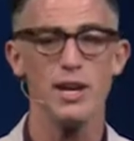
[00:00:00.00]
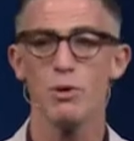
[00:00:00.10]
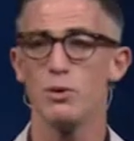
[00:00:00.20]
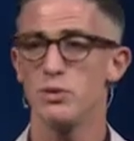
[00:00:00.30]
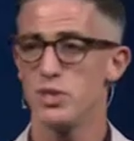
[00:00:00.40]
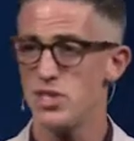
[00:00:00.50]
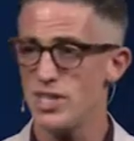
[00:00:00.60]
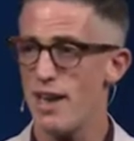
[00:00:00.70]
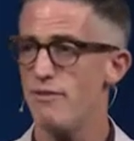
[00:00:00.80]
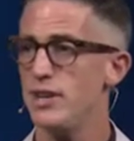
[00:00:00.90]
He wrote
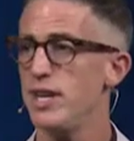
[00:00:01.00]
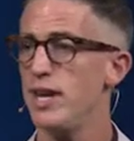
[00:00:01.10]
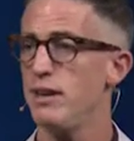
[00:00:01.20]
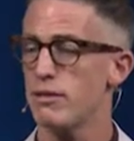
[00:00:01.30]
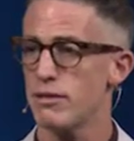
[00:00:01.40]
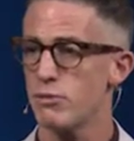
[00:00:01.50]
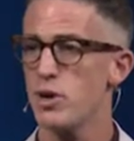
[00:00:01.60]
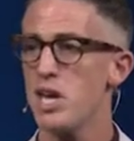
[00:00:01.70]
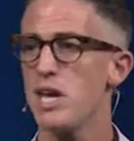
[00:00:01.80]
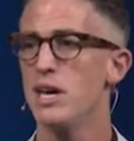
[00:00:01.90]

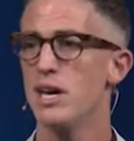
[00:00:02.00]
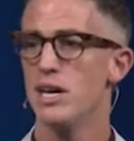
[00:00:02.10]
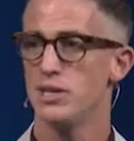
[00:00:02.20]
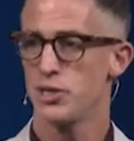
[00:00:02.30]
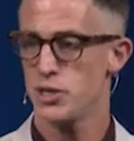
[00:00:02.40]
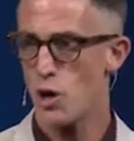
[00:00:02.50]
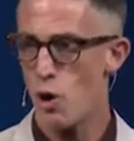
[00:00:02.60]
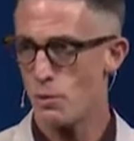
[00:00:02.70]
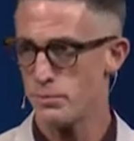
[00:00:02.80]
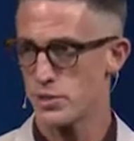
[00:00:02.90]
73
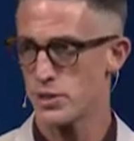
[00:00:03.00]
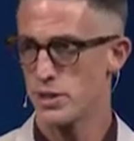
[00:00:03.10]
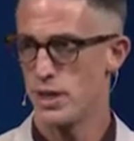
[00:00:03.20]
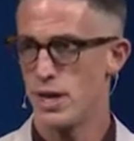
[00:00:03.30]
Psalms.